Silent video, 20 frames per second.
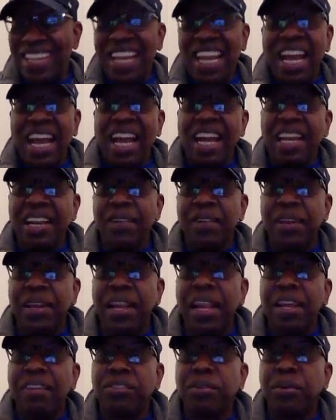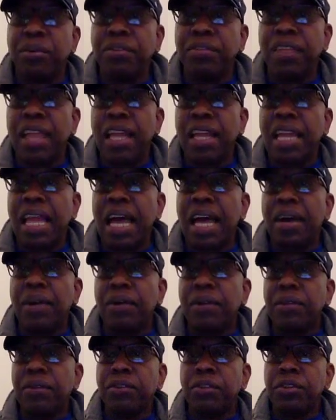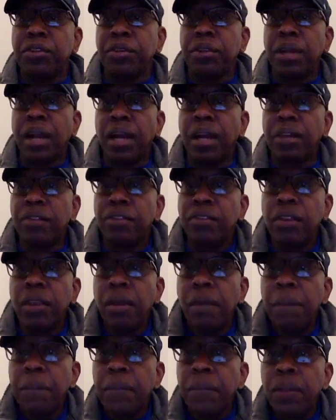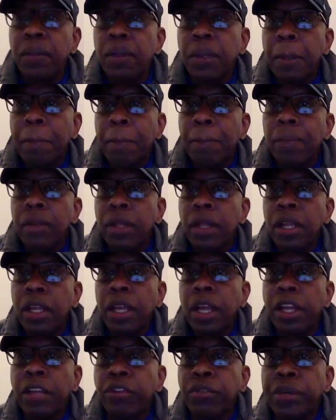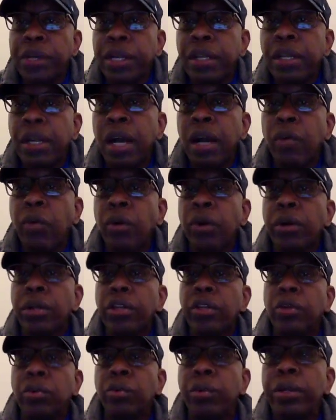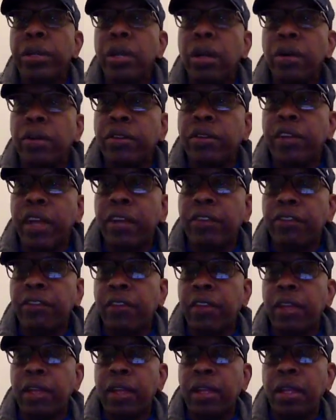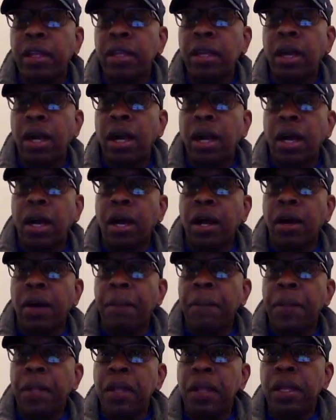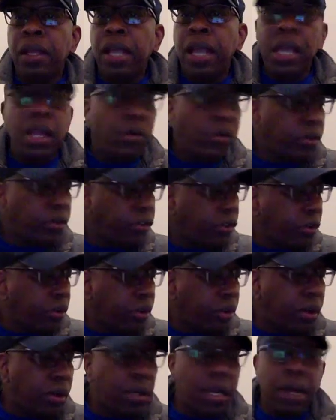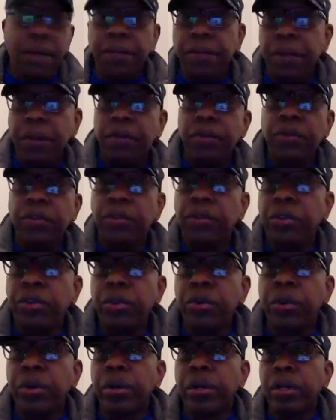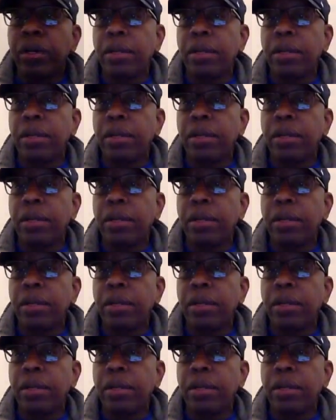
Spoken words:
I didn't realize it was that loud to you guys. Hey, Adrian, how are you? We are testing. Again, what's going on out there in New York?